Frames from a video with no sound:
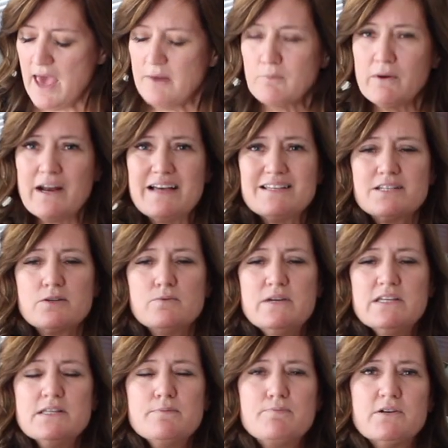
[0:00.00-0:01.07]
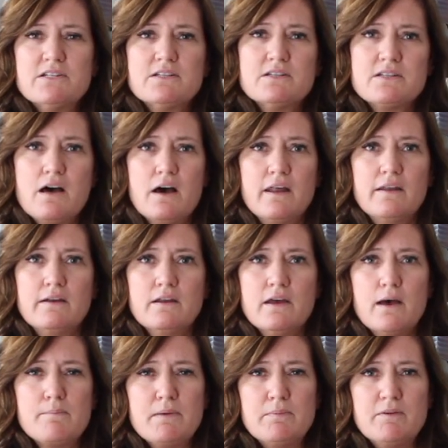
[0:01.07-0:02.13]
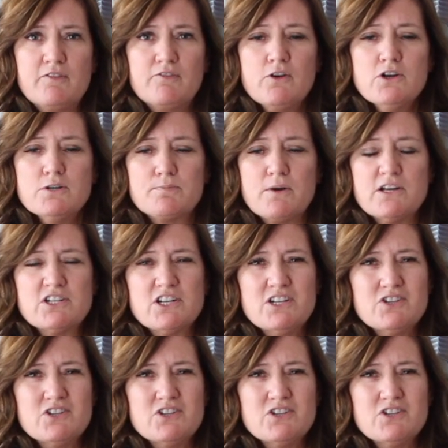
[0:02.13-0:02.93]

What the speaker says: And when I squeeze the bristles on a BB Frösch brush,